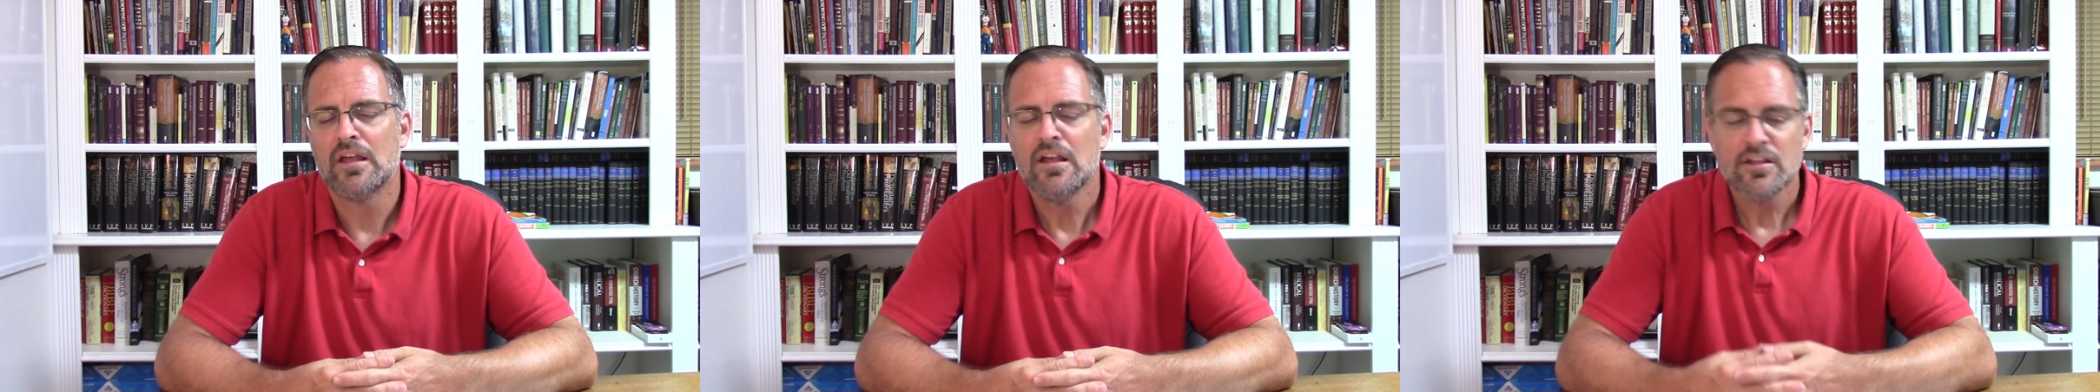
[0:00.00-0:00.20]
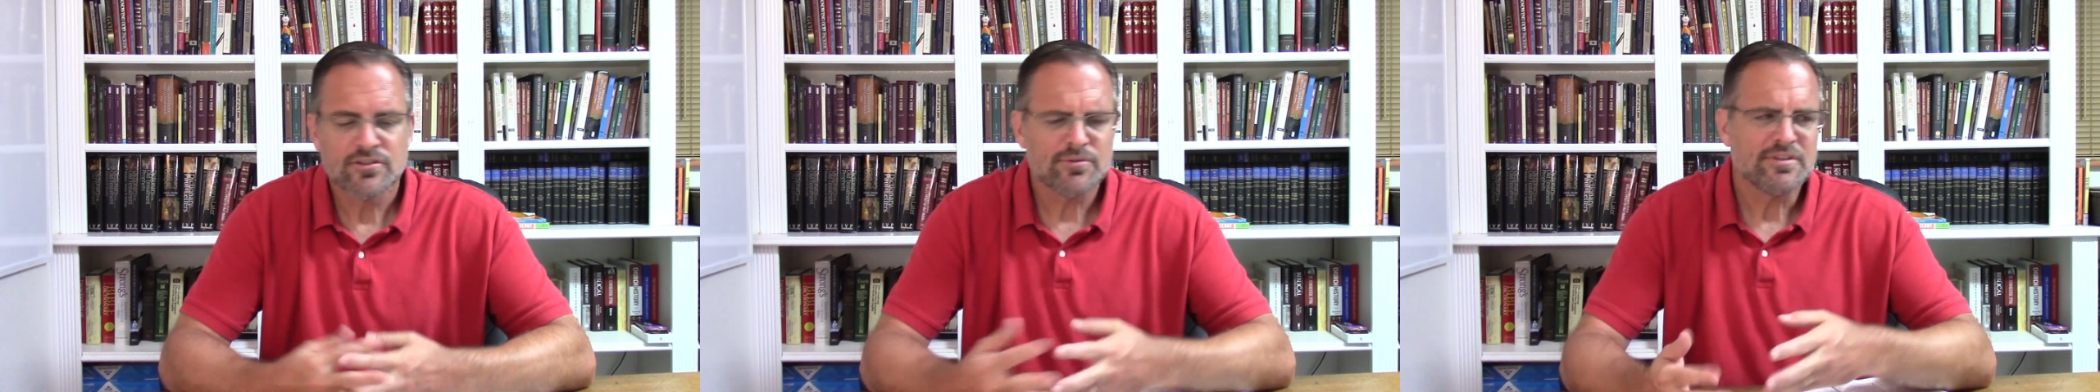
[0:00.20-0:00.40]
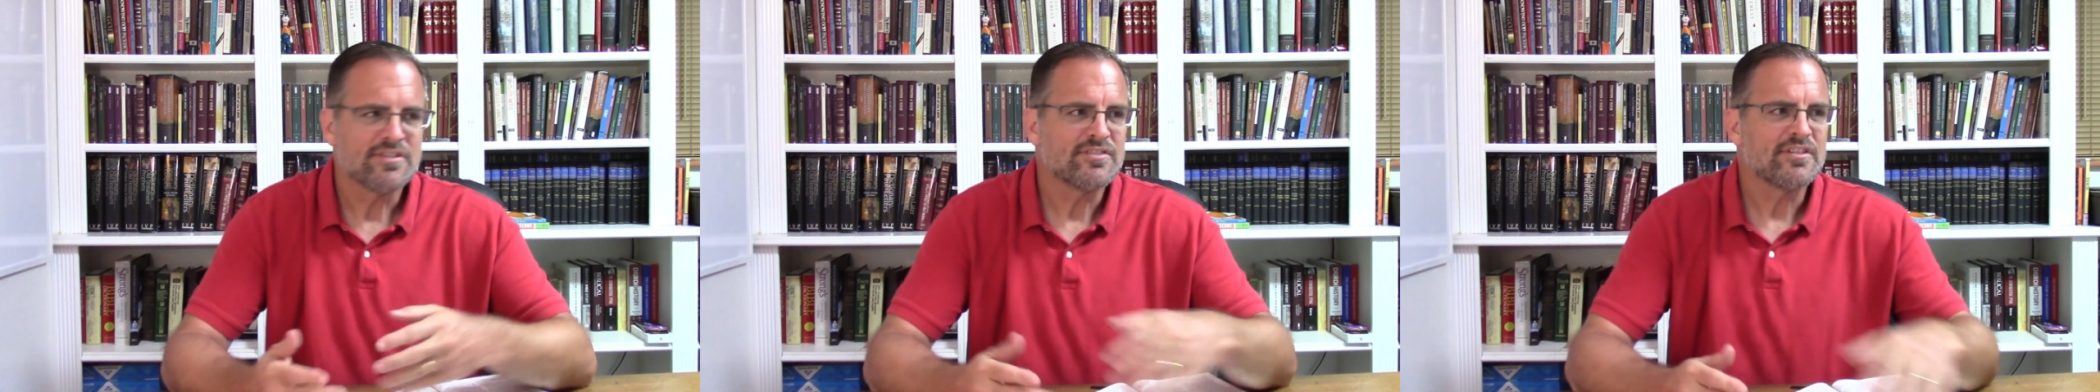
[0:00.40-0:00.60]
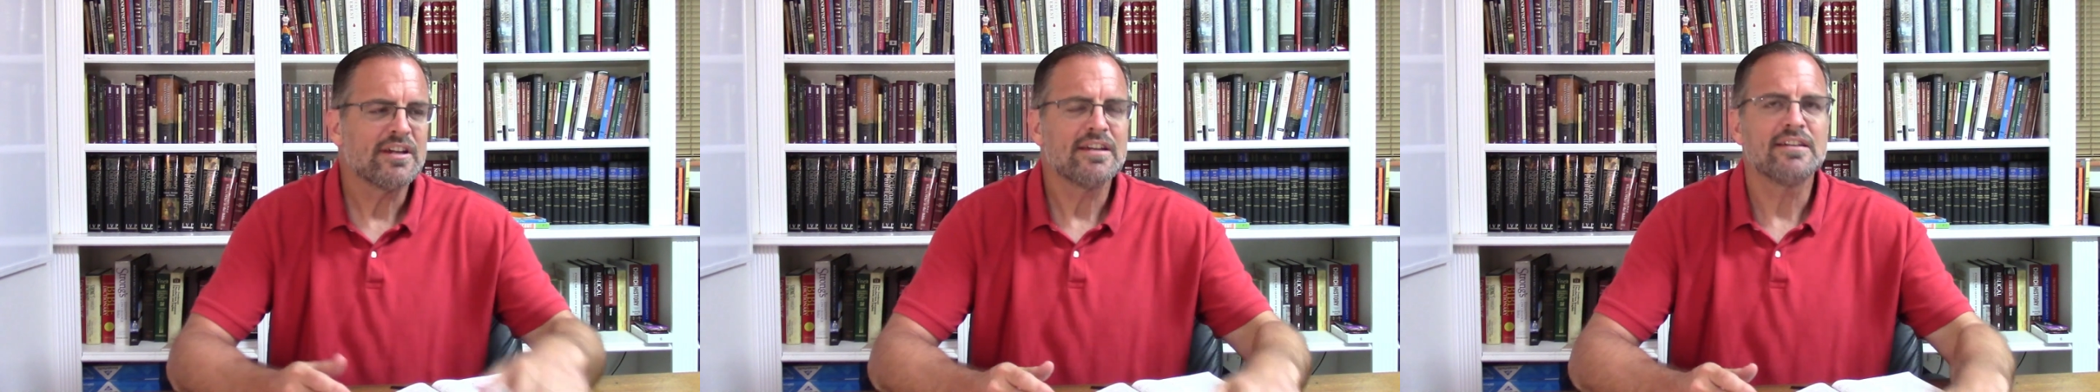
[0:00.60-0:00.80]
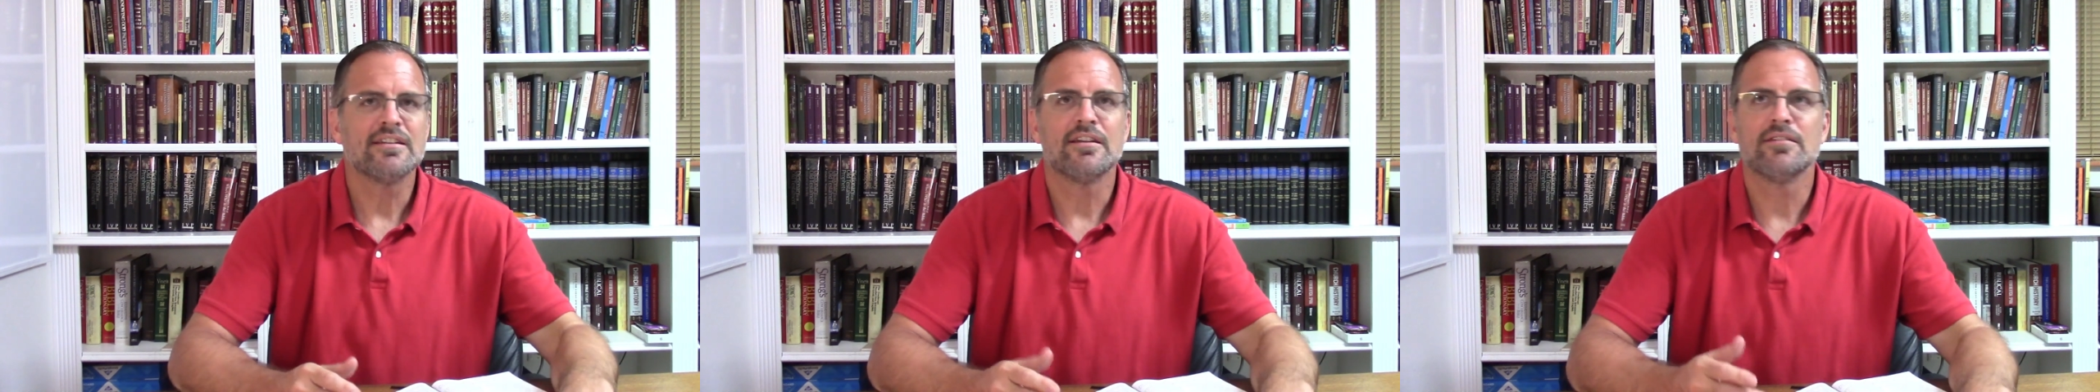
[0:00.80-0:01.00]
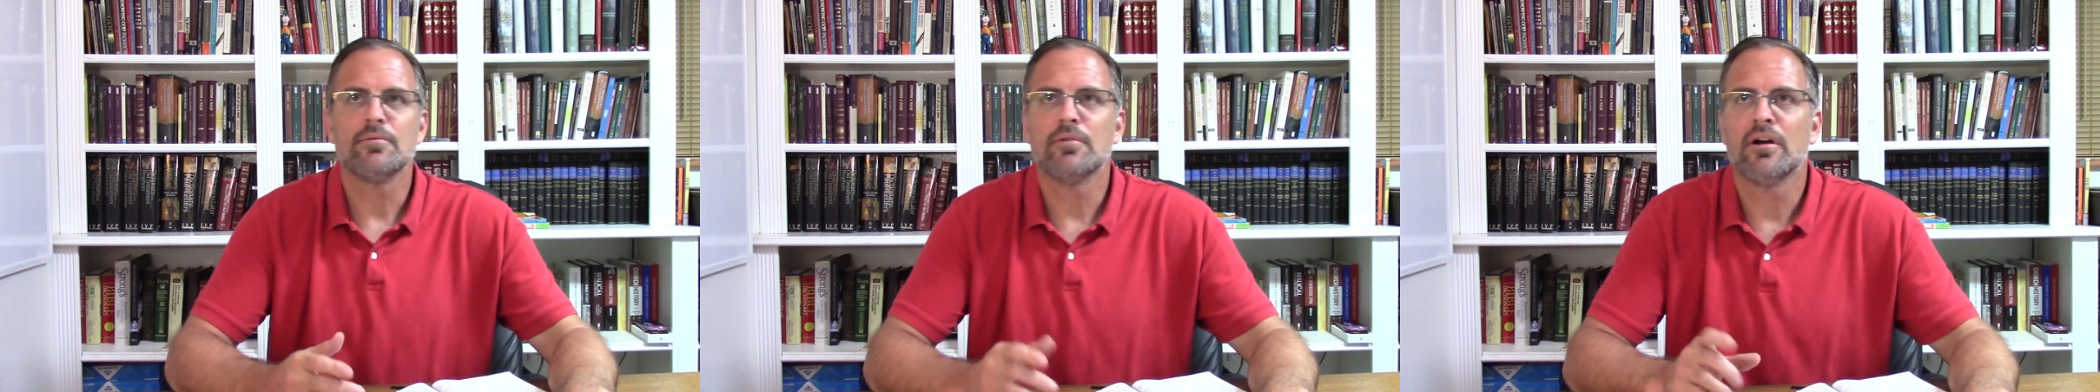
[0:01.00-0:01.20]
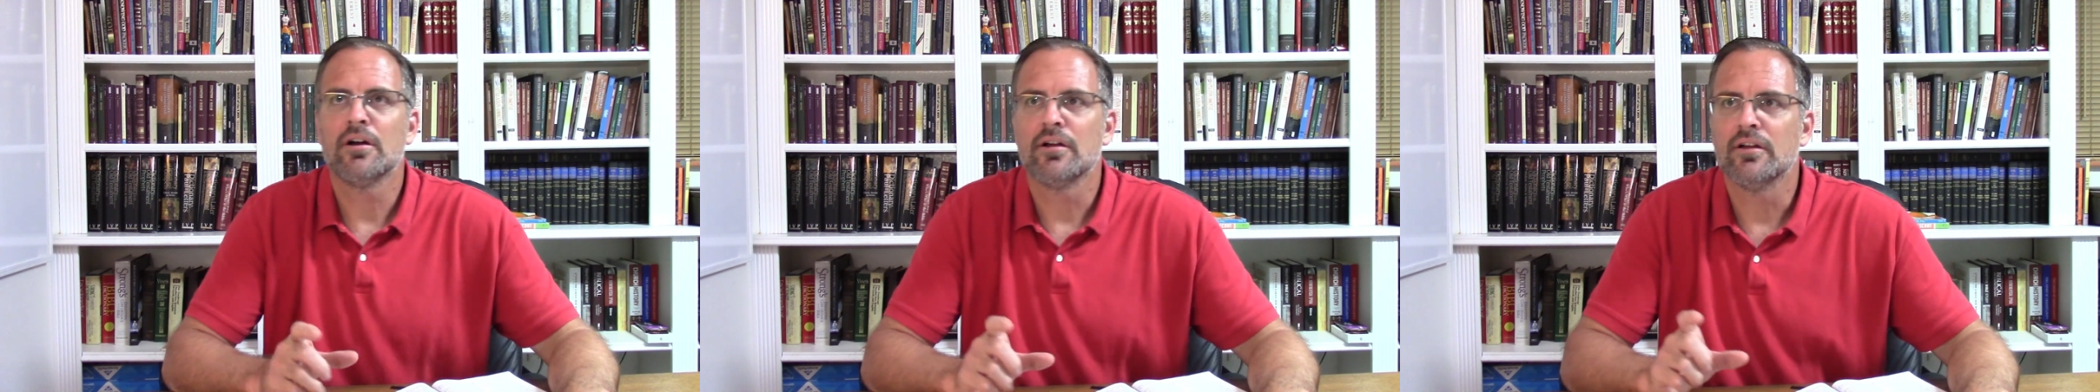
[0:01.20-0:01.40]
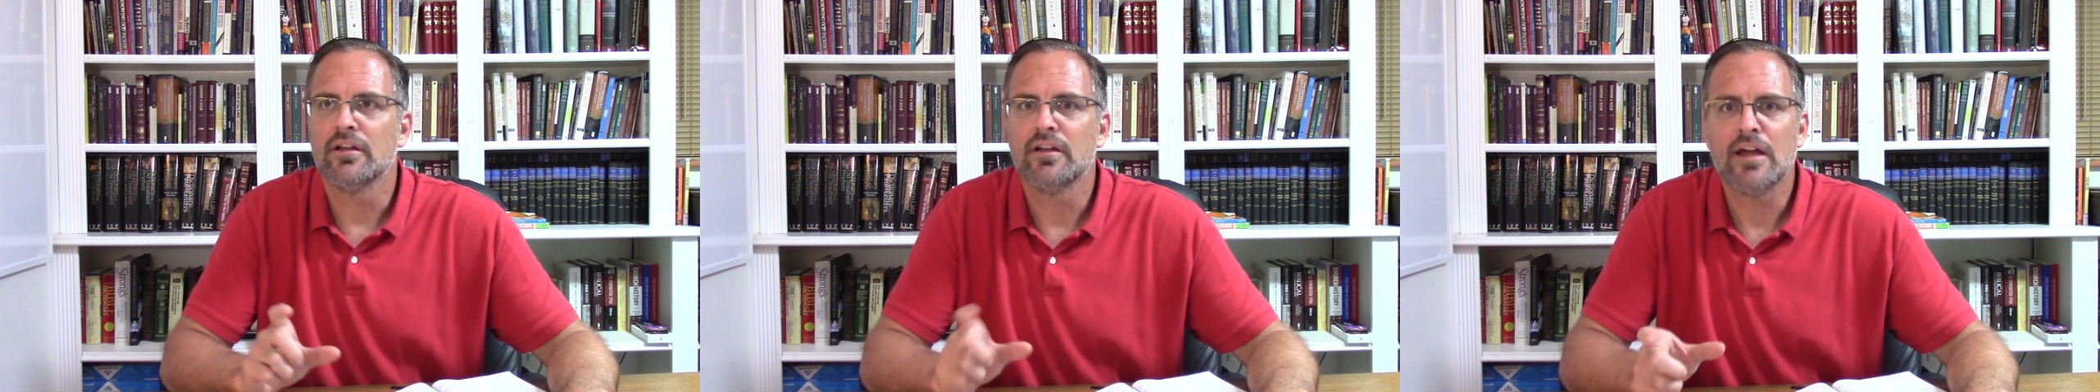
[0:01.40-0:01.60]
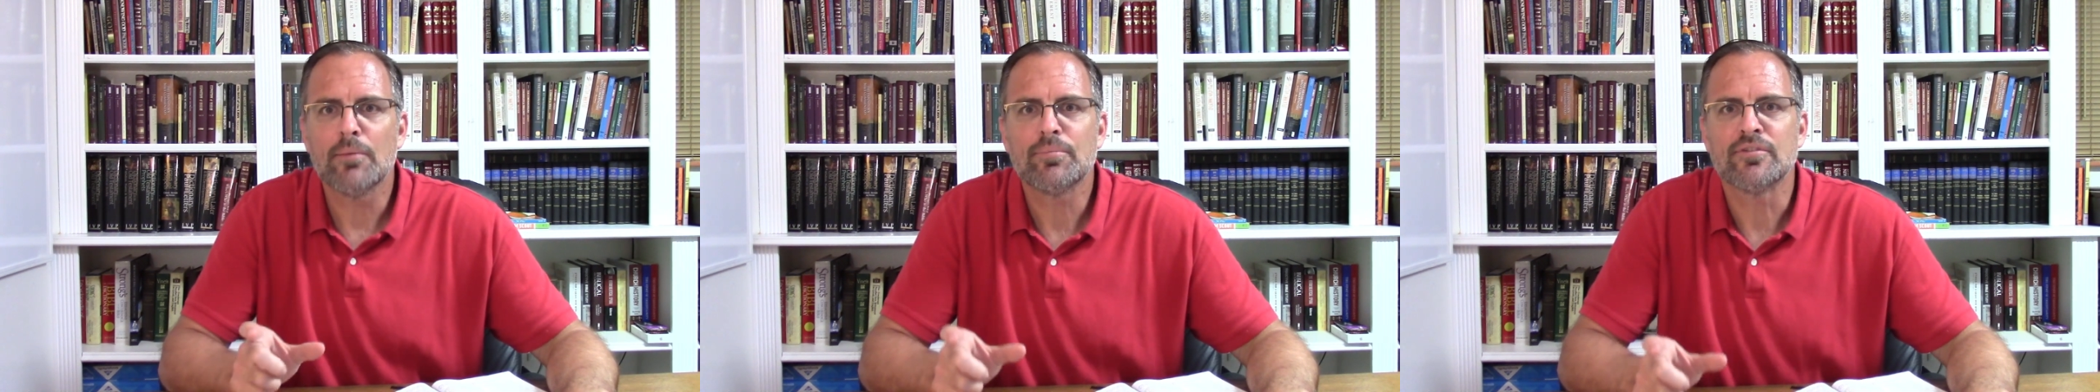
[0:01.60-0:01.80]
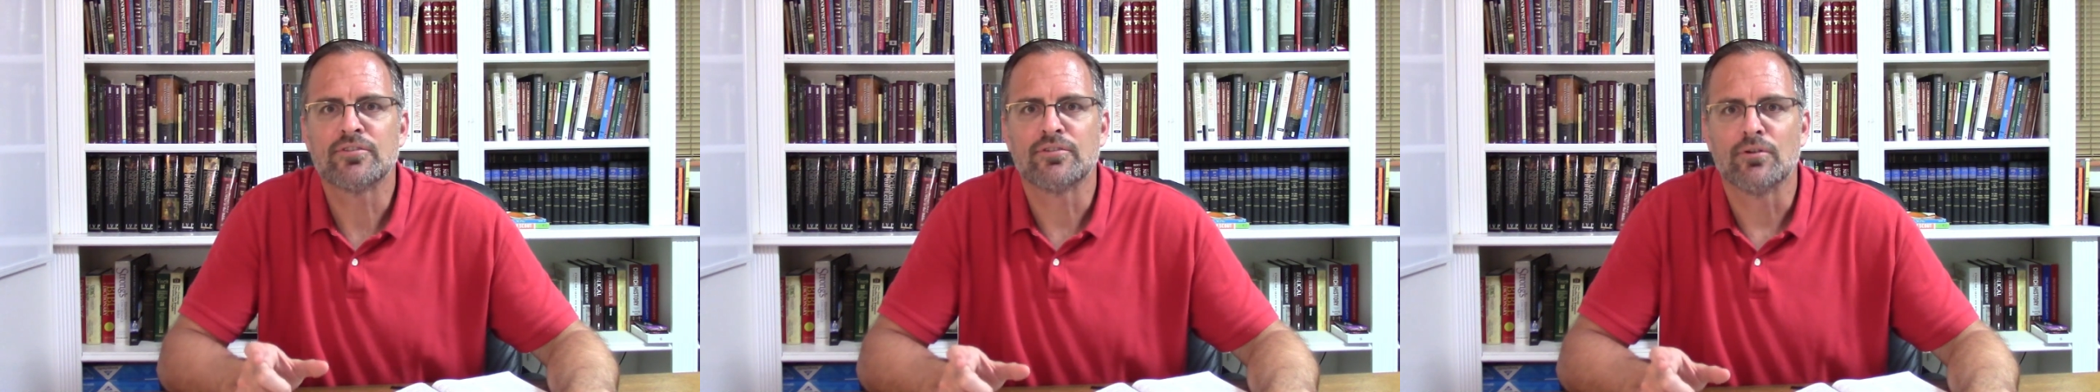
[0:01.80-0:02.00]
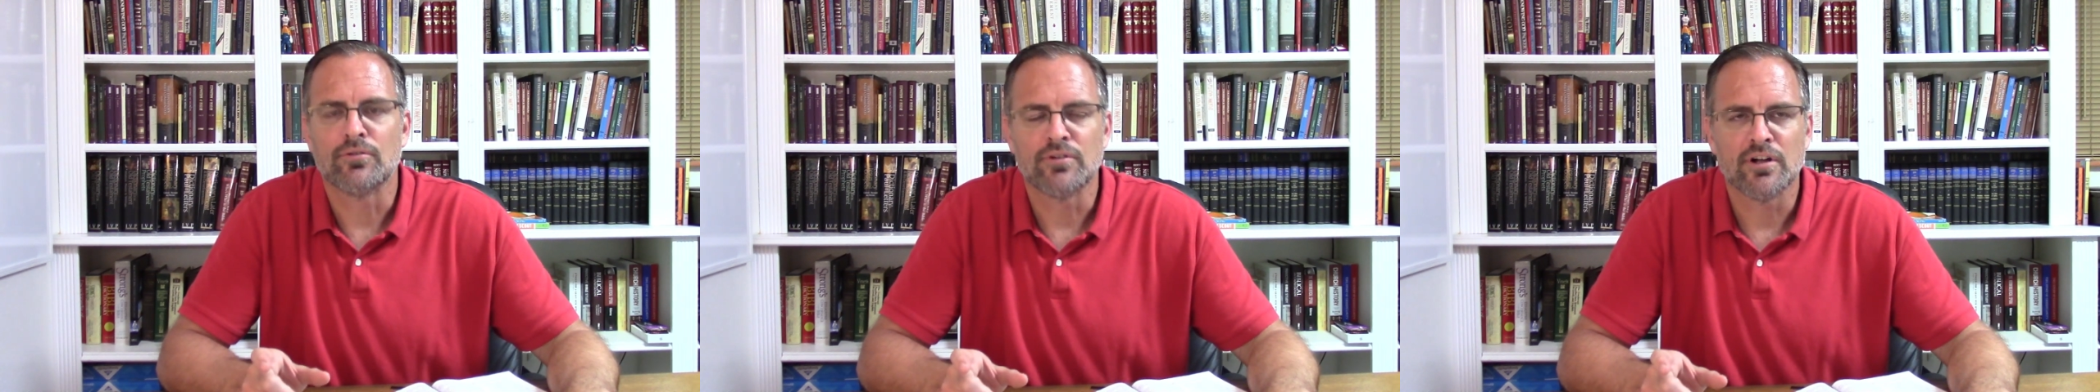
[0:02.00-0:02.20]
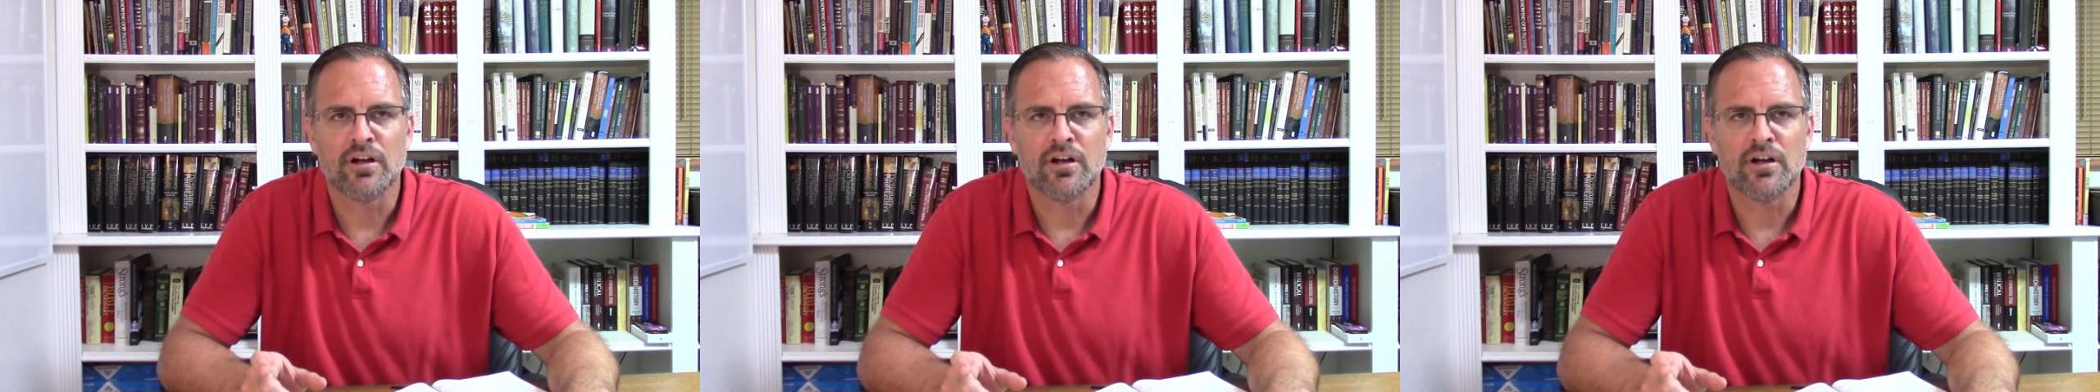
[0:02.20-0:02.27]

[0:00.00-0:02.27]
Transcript: So in the second episode